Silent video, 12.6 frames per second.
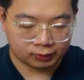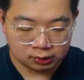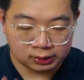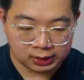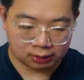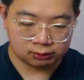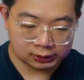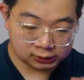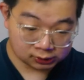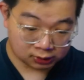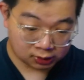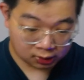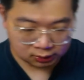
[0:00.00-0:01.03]
Now that's
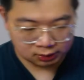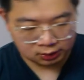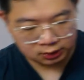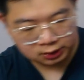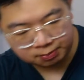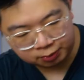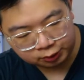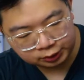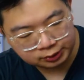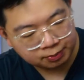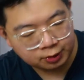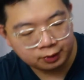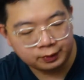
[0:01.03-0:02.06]
not the important
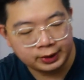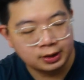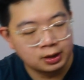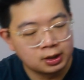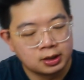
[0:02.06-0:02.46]
part, right?